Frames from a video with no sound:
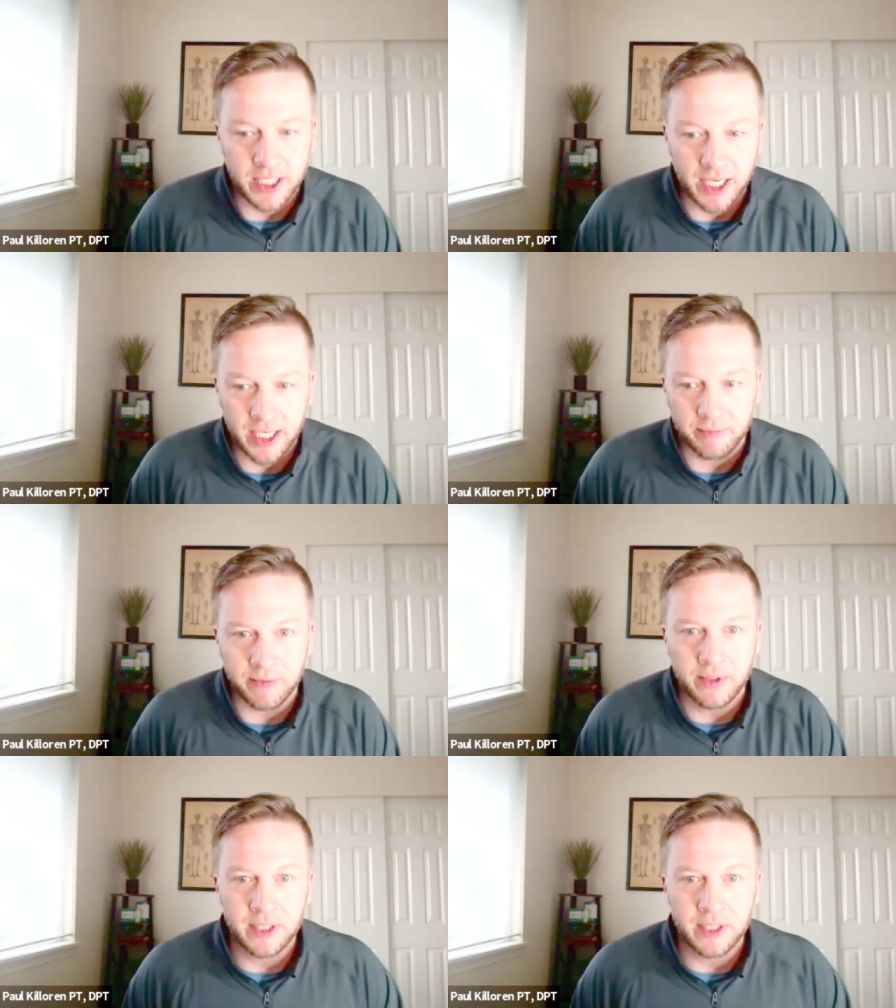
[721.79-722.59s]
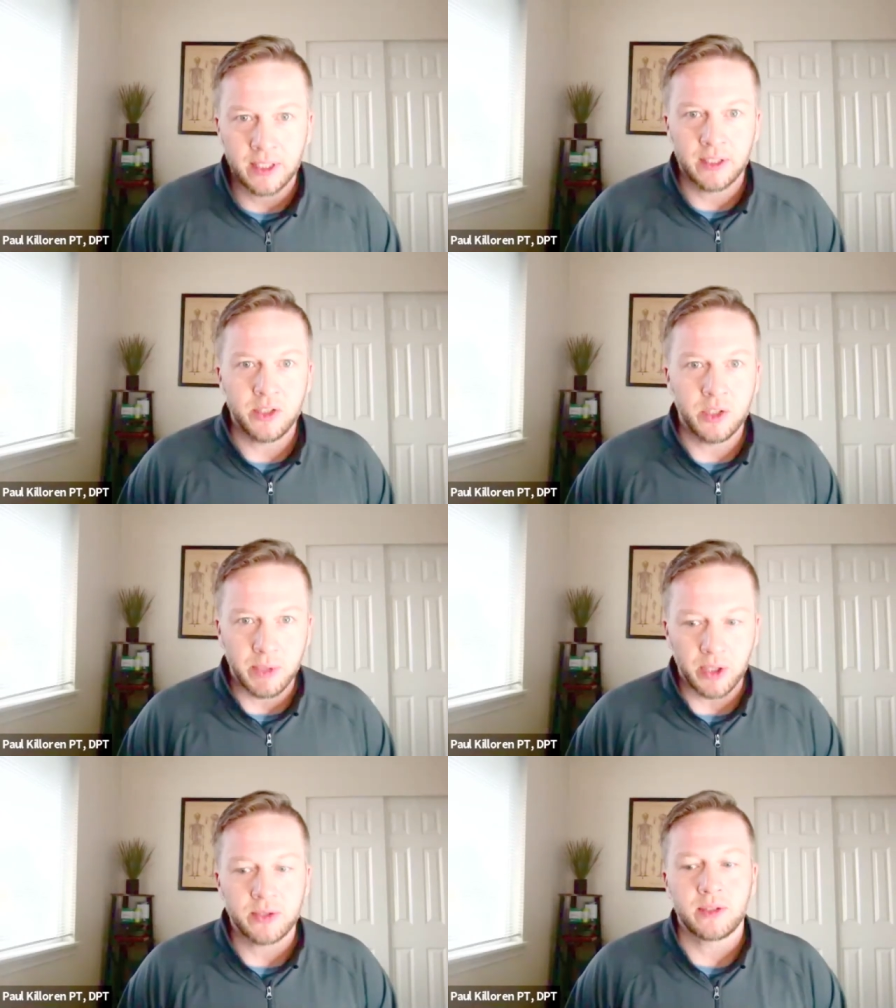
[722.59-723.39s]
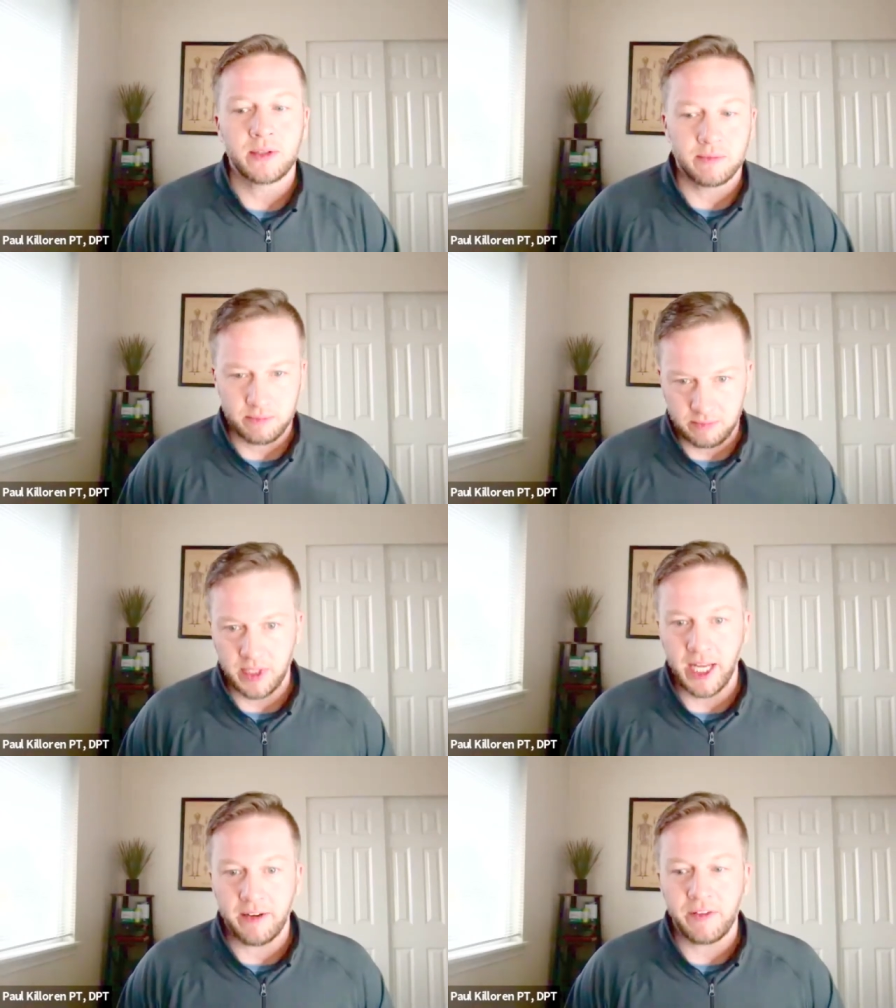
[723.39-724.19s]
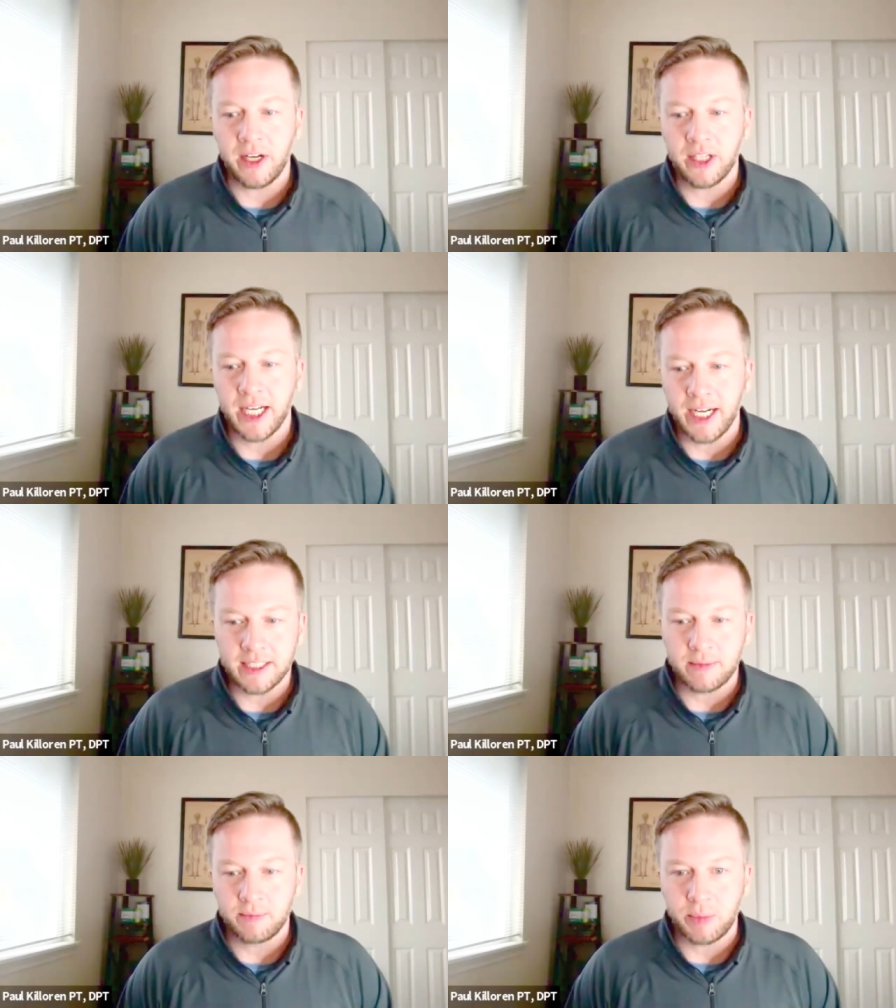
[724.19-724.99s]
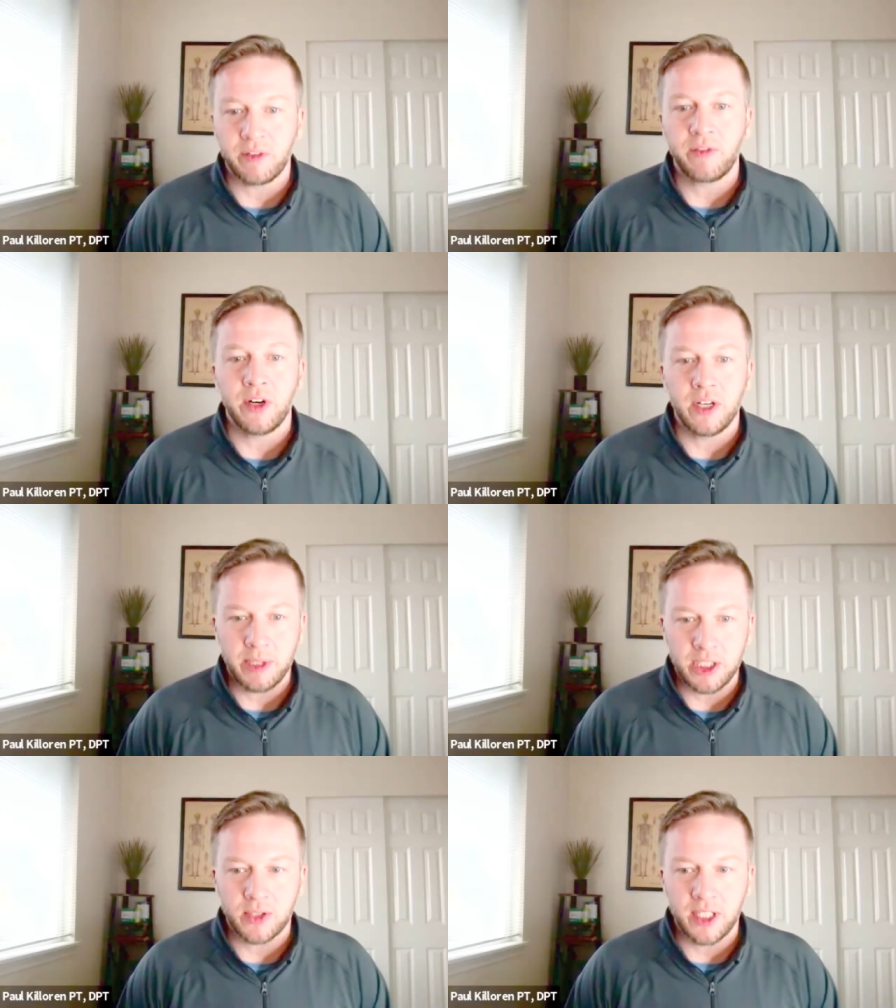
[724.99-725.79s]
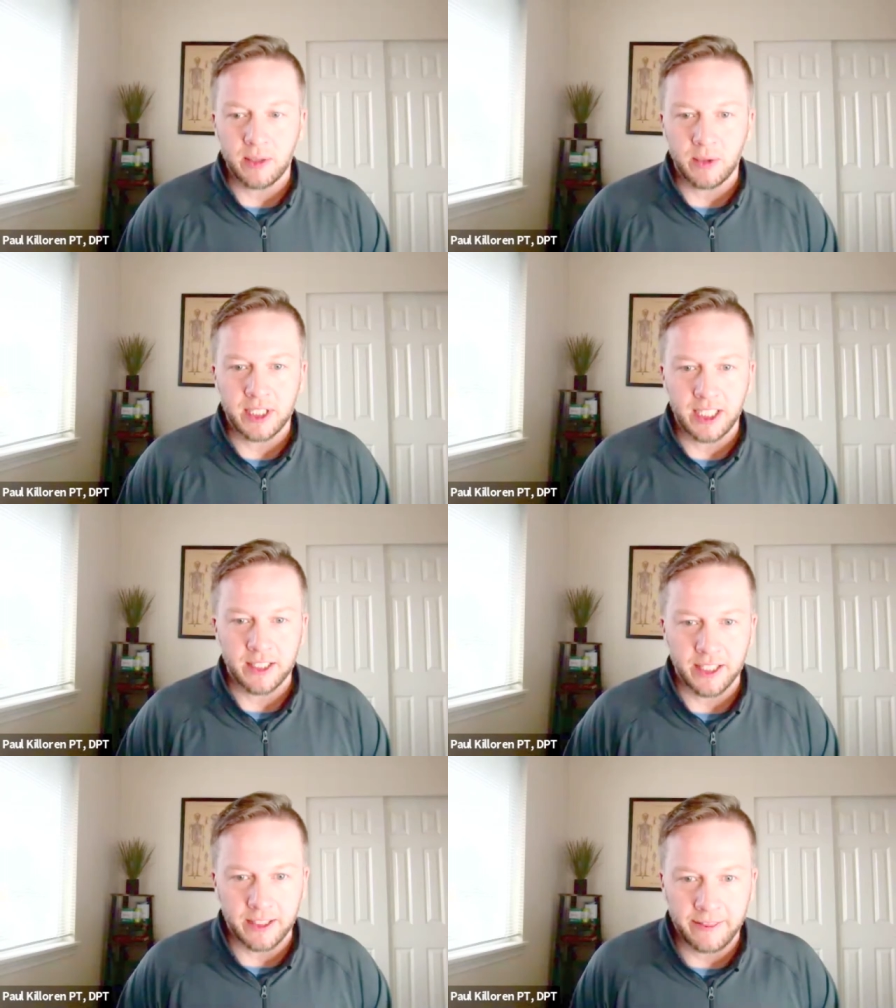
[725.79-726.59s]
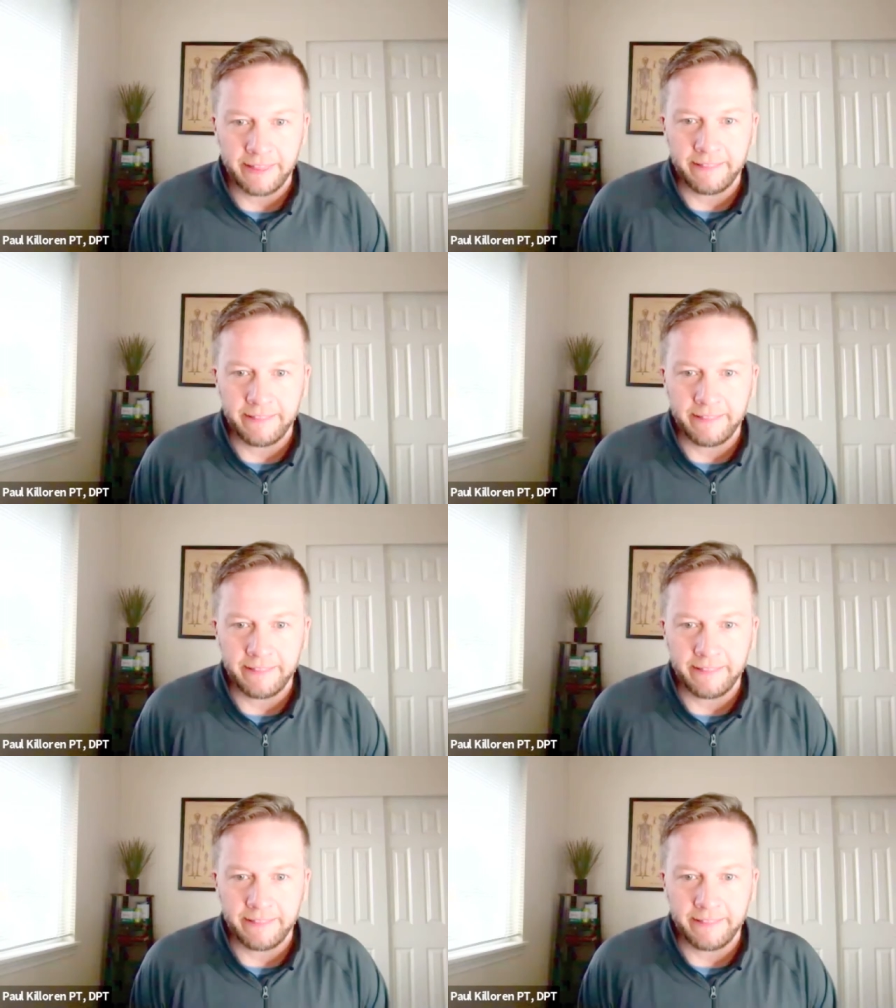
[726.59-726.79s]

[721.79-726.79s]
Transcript: a game do most nfl guys prefer to be treated with needling